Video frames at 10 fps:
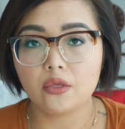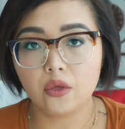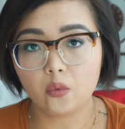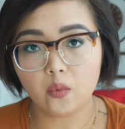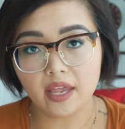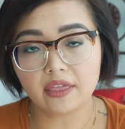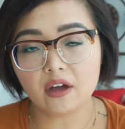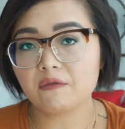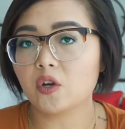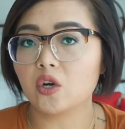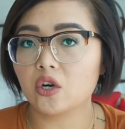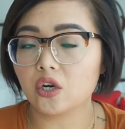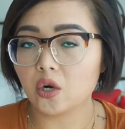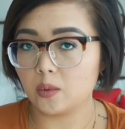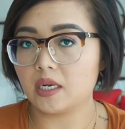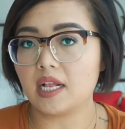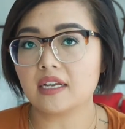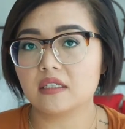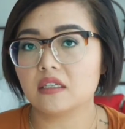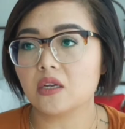the width of your current
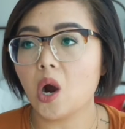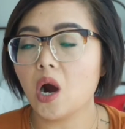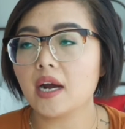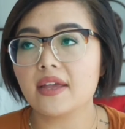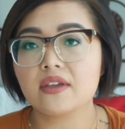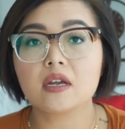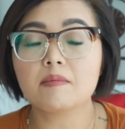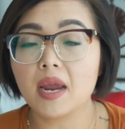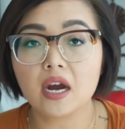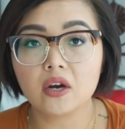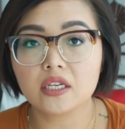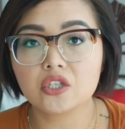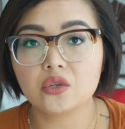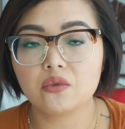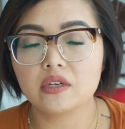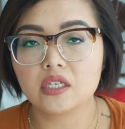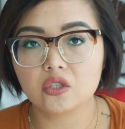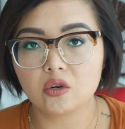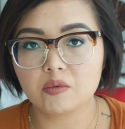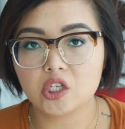glasses are and then compare it to the
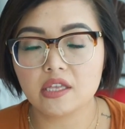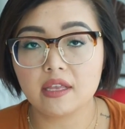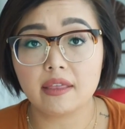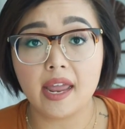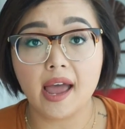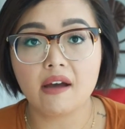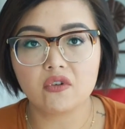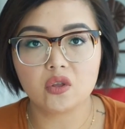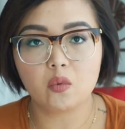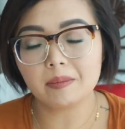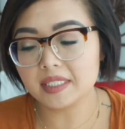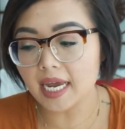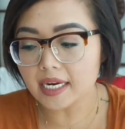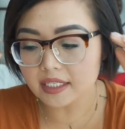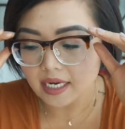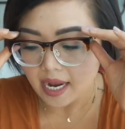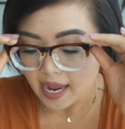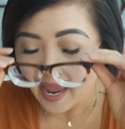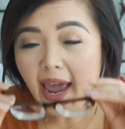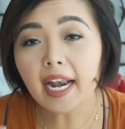description that they have on the website.
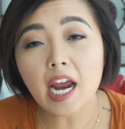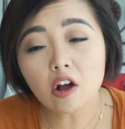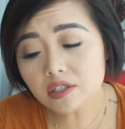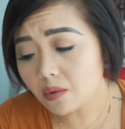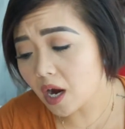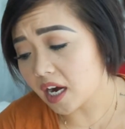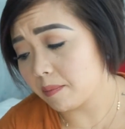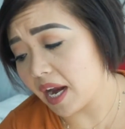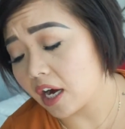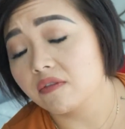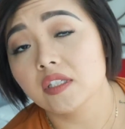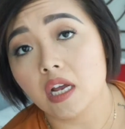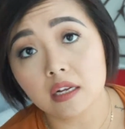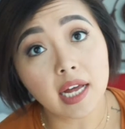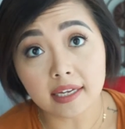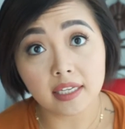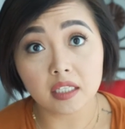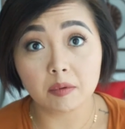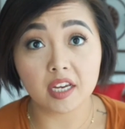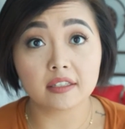And I also got a pair of sunglasses
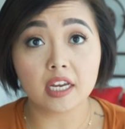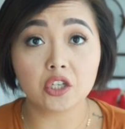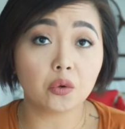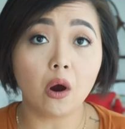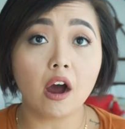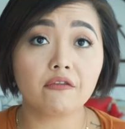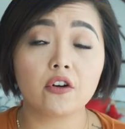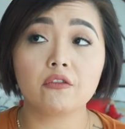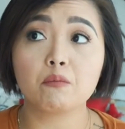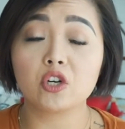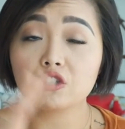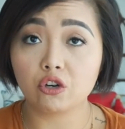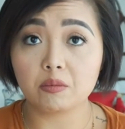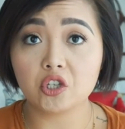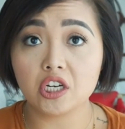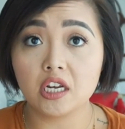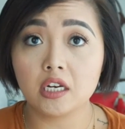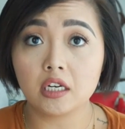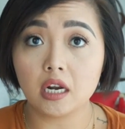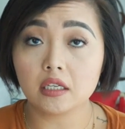because they do offer
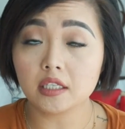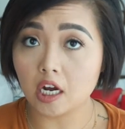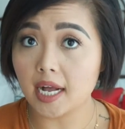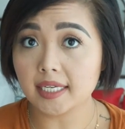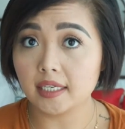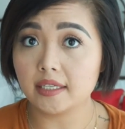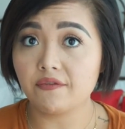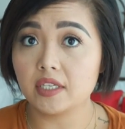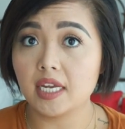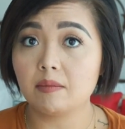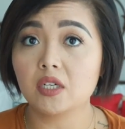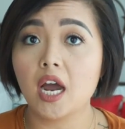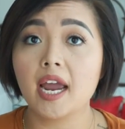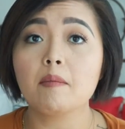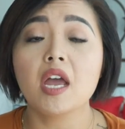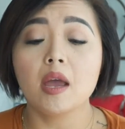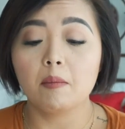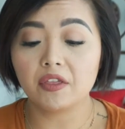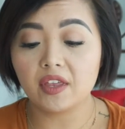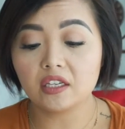prescription sunglasses at the same time,
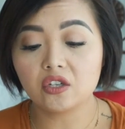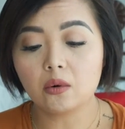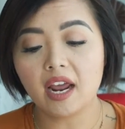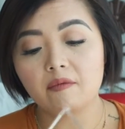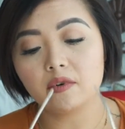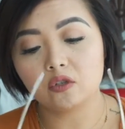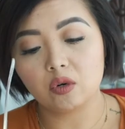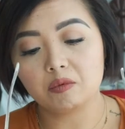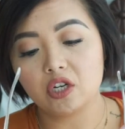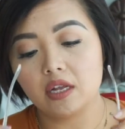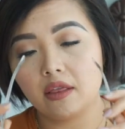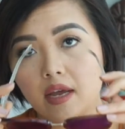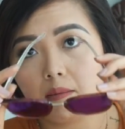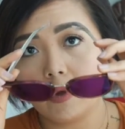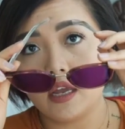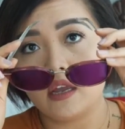but these don't have prescription in them.